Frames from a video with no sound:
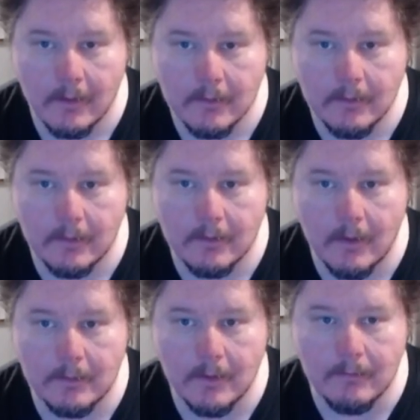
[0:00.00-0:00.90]
through the
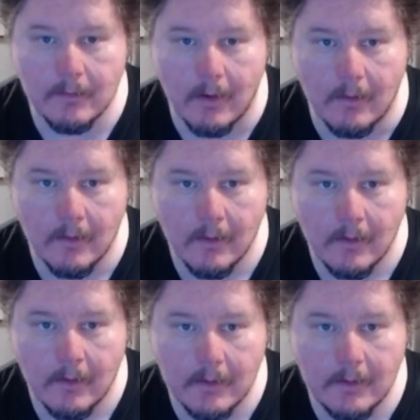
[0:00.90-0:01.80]
slow and overall
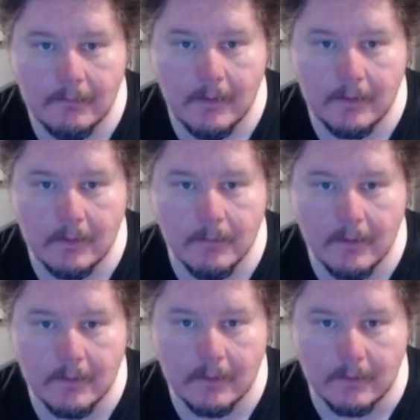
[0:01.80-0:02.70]
inefficient
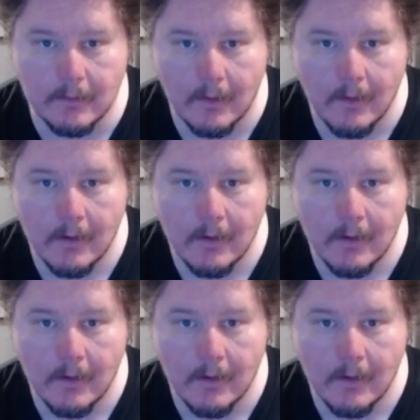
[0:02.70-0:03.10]
processes.